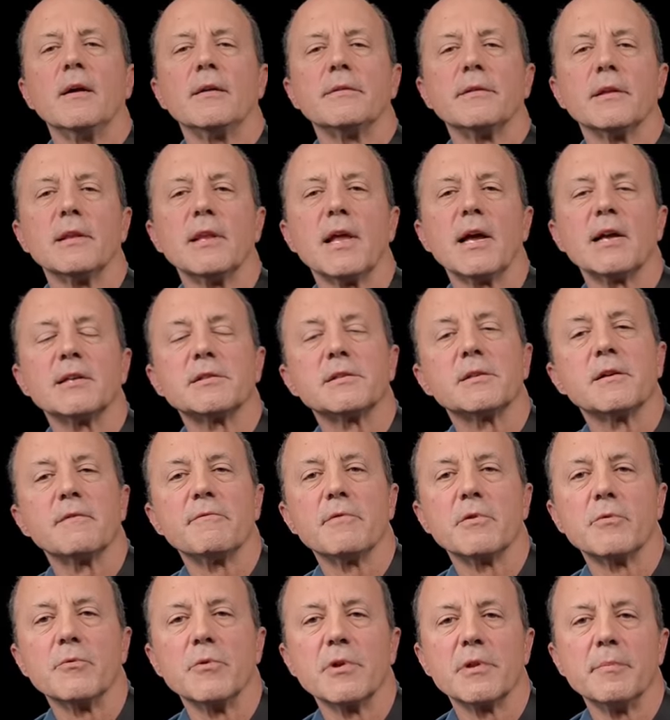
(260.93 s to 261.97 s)
The last of
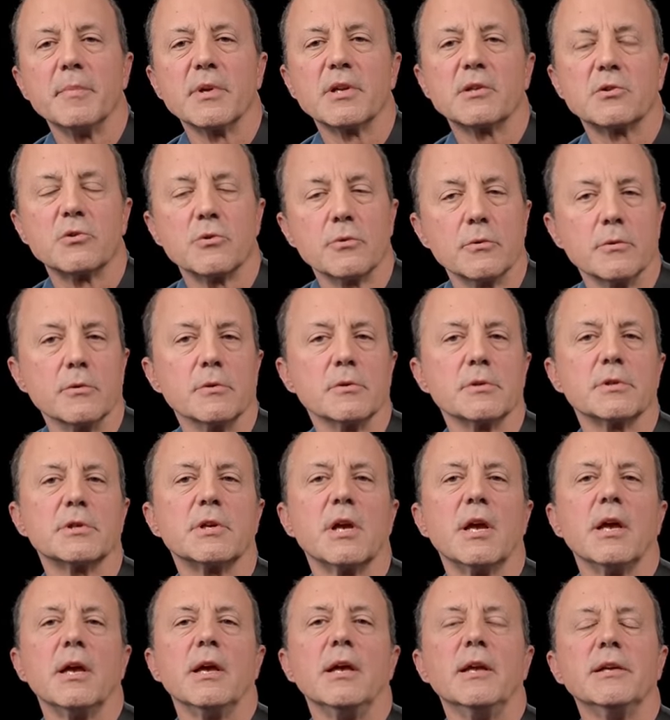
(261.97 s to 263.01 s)
the rhythmic tools
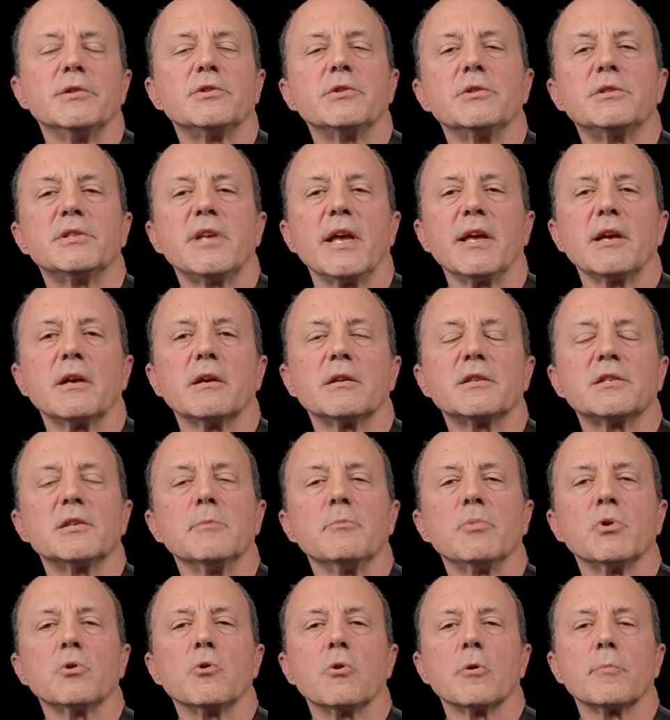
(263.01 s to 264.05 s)
is to take a
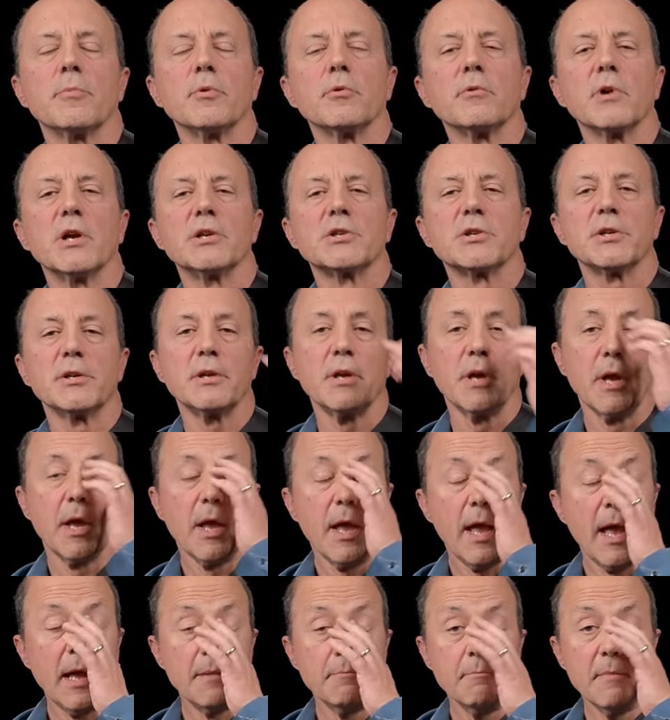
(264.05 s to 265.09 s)
simple chord progression
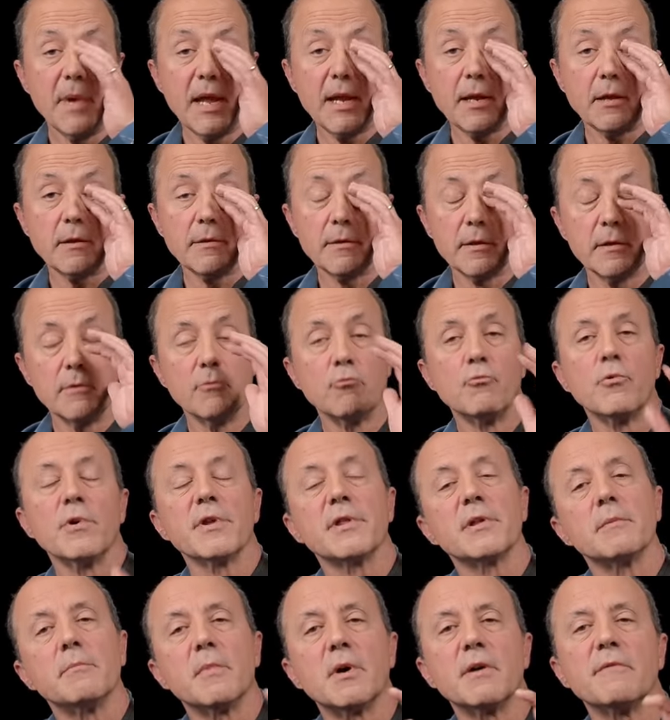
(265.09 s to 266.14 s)
and make the
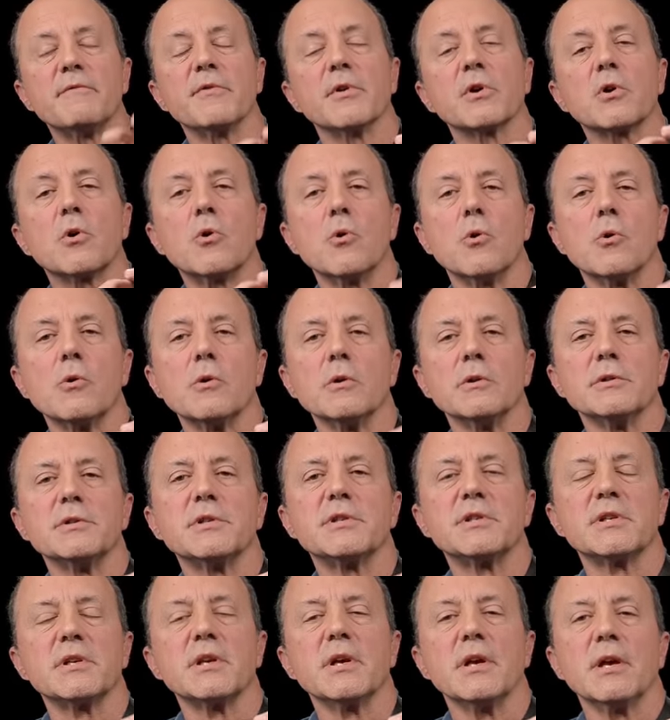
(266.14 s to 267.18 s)
rhythm of the
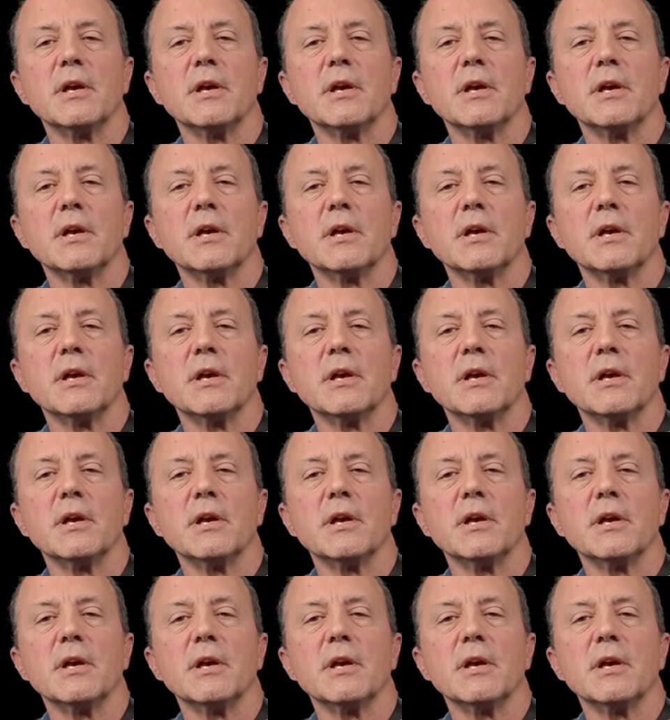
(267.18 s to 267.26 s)
chords